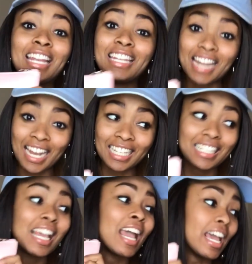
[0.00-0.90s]

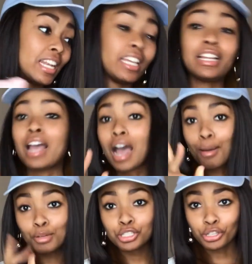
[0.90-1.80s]
nice and neat.
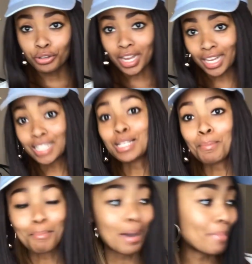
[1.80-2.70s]
I'm going to show you guys
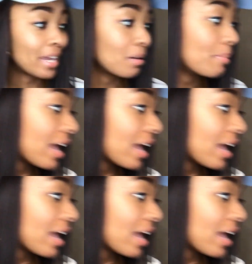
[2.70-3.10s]
my makeup